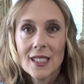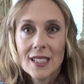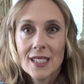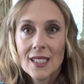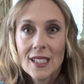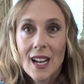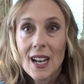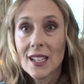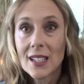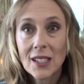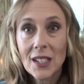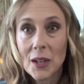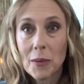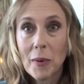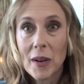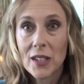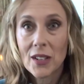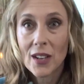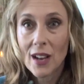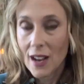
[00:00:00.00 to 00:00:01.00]
I don't know about
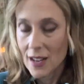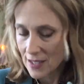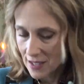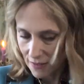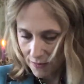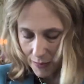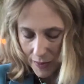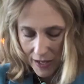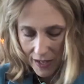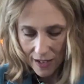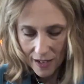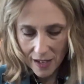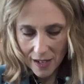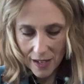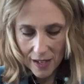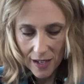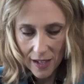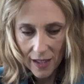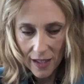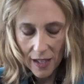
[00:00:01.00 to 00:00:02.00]
you guys.
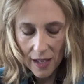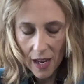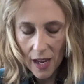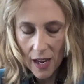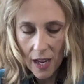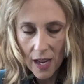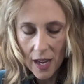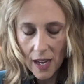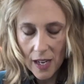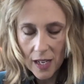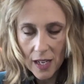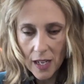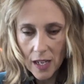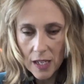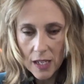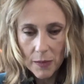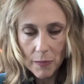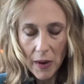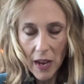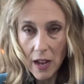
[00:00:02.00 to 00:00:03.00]

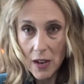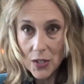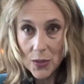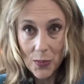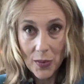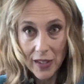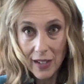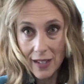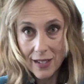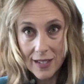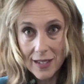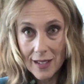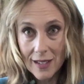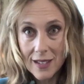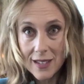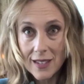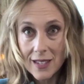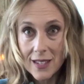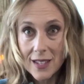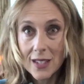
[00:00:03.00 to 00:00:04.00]
My husband likes to
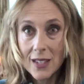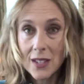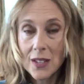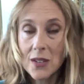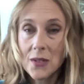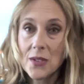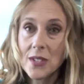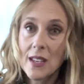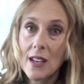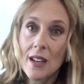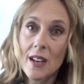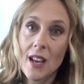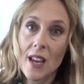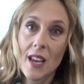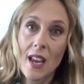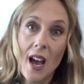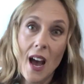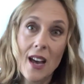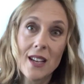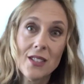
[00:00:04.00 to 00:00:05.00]
listen to the news at night.
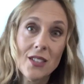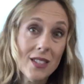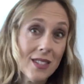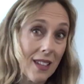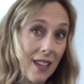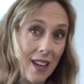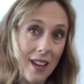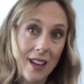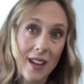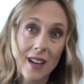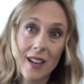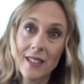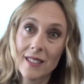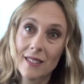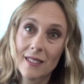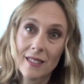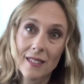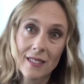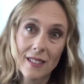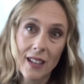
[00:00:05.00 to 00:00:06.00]
I just can't.
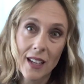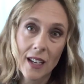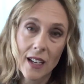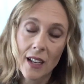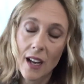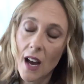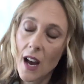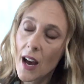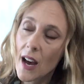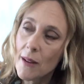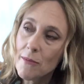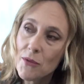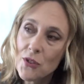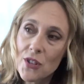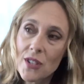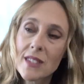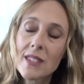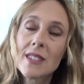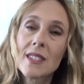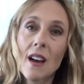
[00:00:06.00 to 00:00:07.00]
I'm
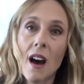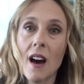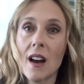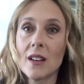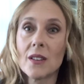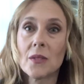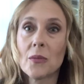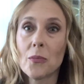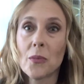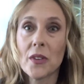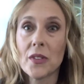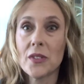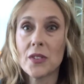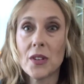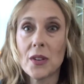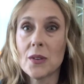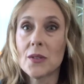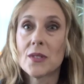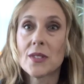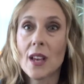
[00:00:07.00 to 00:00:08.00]
just done with
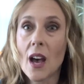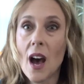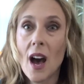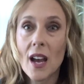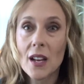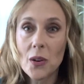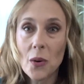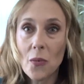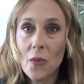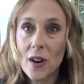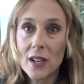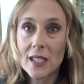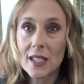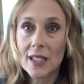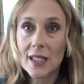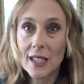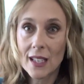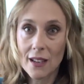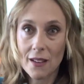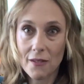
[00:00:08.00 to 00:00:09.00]
news. I don't want to
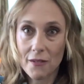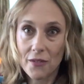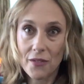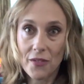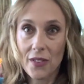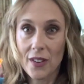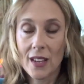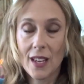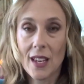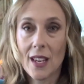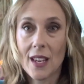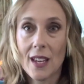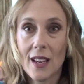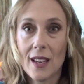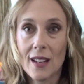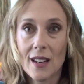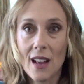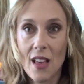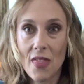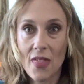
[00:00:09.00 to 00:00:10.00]
live
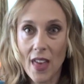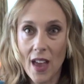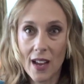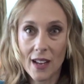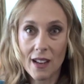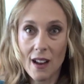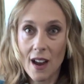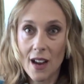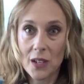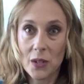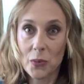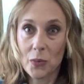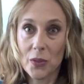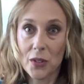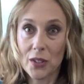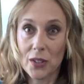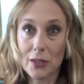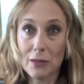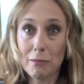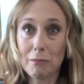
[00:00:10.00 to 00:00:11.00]
in that kind of
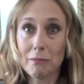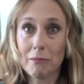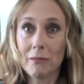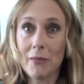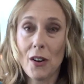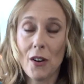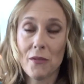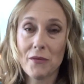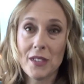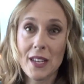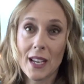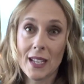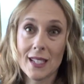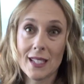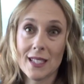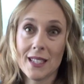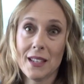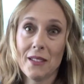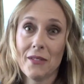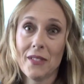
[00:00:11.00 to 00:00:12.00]
world of
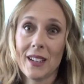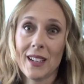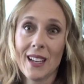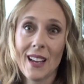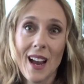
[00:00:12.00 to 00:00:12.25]
negativity.